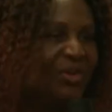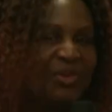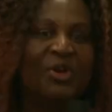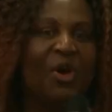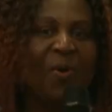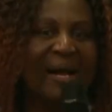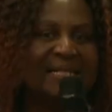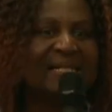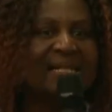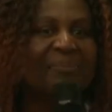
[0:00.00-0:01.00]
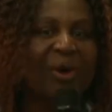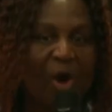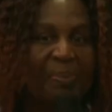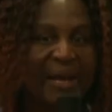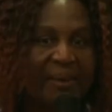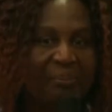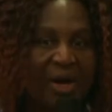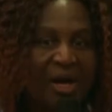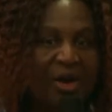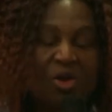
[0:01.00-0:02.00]
You know what is the problem?
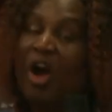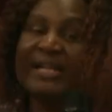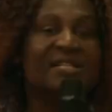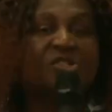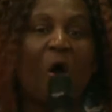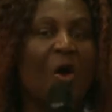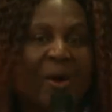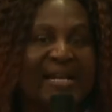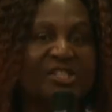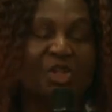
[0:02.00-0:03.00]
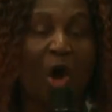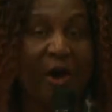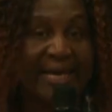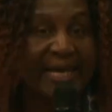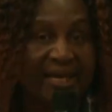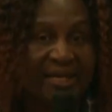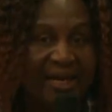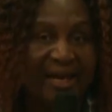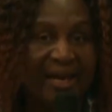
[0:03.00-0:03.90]
God is always talking.